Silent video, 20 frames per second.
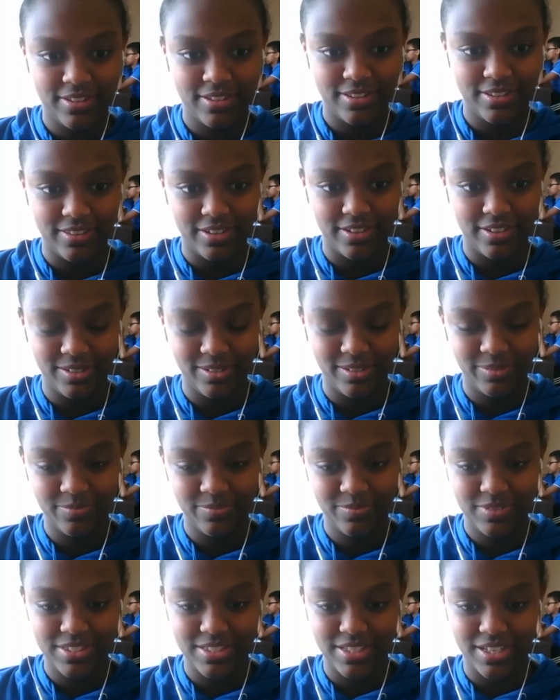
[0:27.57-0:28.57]
the
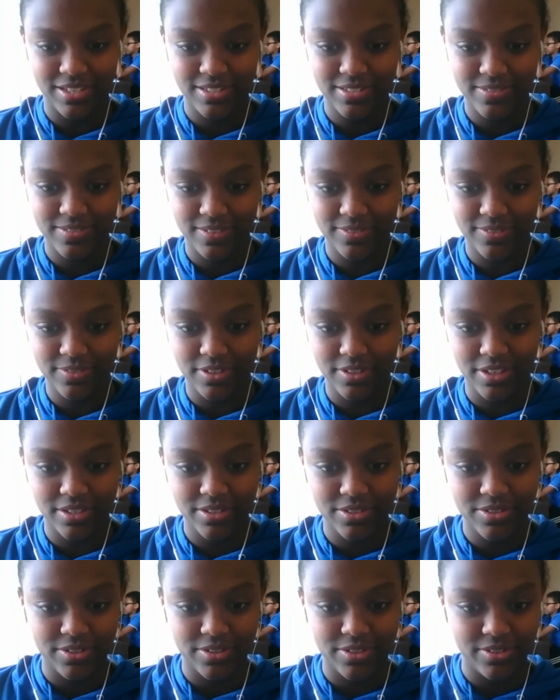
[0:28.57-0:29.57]
C S fifty
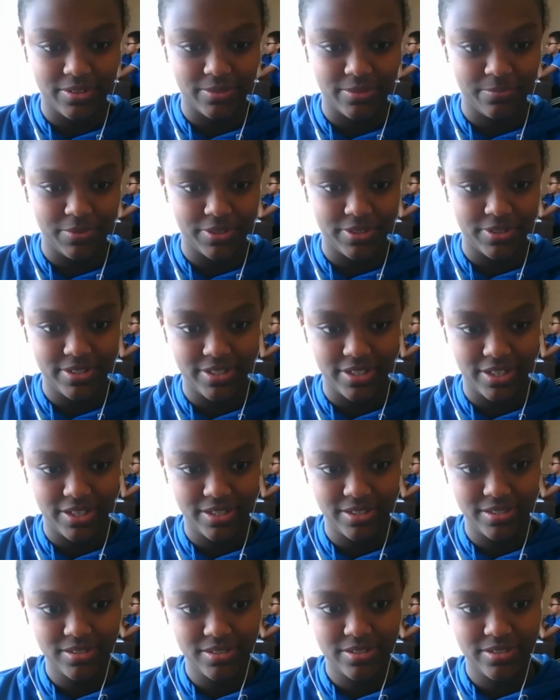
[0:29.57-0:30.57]
intro to computer
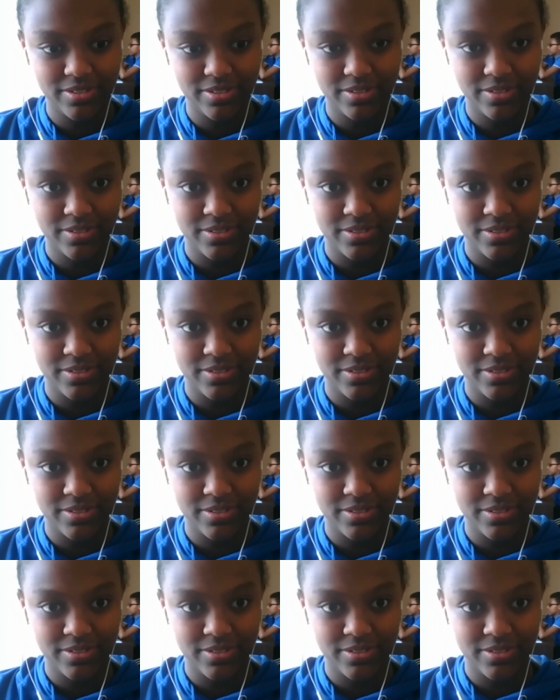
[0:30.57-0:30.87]
science?